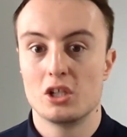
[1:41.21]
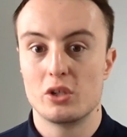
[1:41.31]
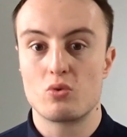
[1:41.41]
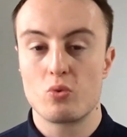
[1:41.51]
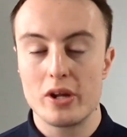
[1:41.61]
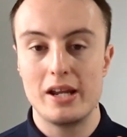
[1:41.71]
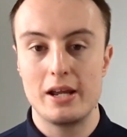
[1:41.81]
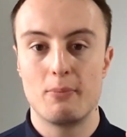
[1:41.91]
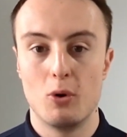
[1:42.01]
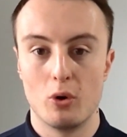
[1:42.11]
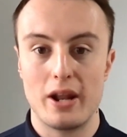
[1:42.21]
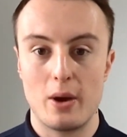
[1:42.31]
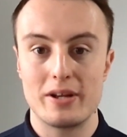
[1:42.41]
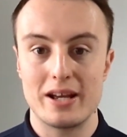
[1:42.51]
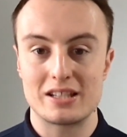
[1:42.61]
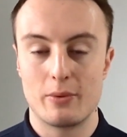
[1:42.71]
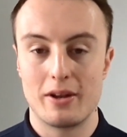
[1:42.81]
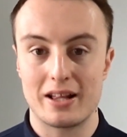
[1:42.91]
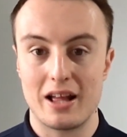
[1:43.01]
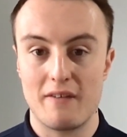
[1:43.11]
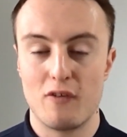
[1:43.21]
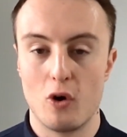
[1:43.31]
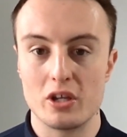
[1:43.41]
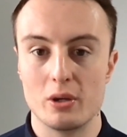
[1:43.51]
So it's really important that we get someone like that for